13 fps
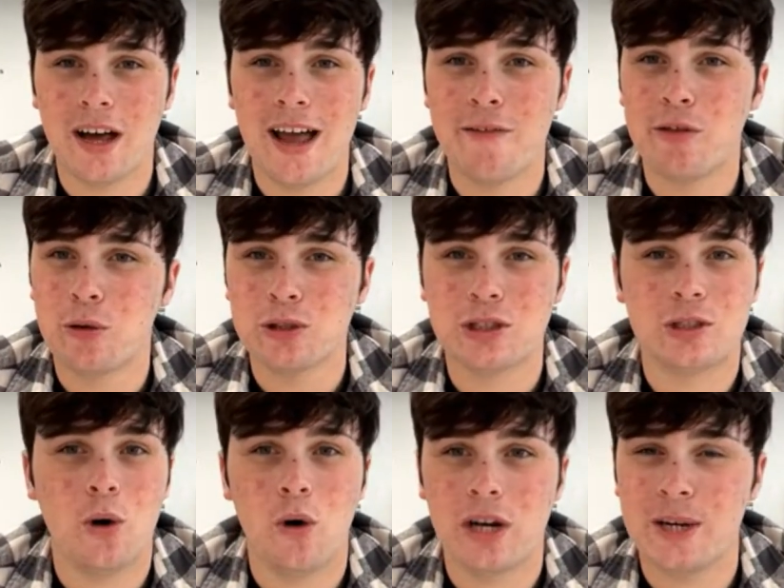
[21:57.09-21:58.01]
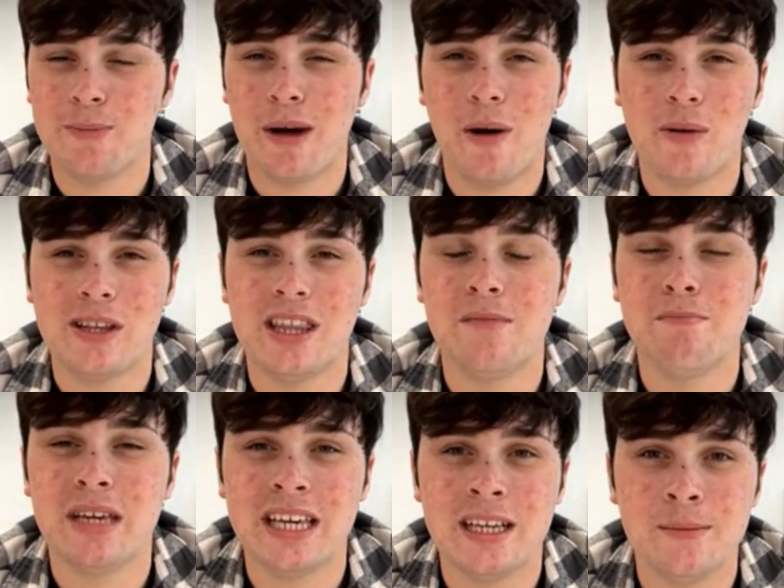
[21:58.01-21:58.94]
everyone's talking about and the
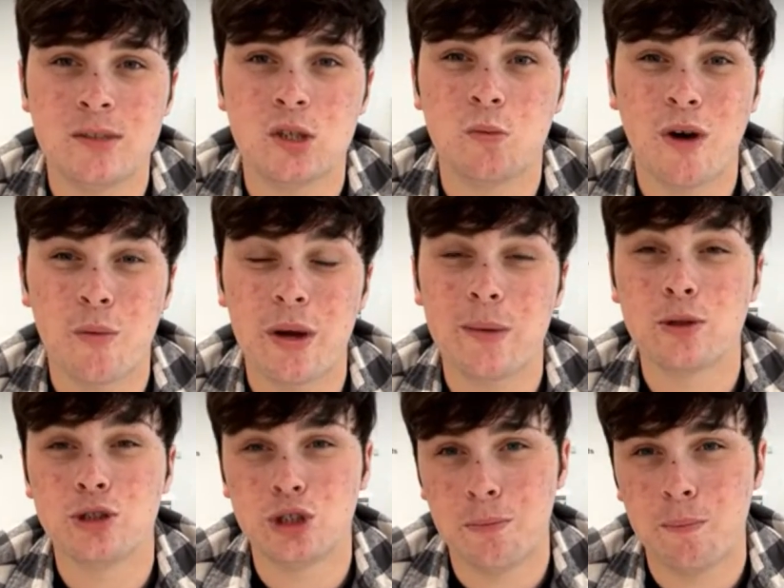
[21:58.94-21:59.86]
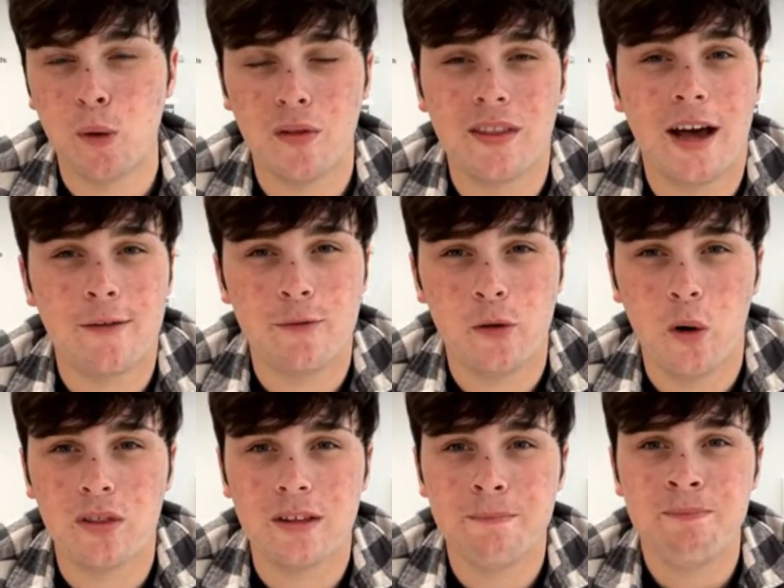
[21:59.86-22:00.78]
memes, well, we will jump on that for
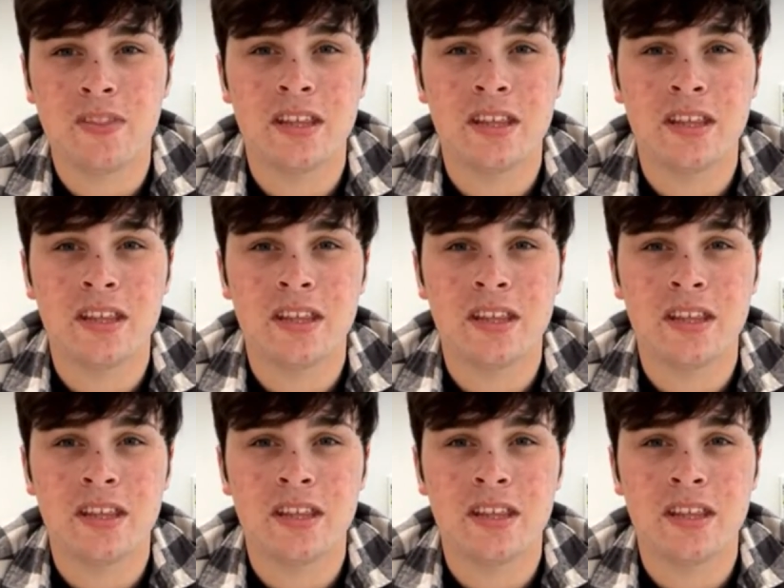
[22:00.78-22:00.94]
them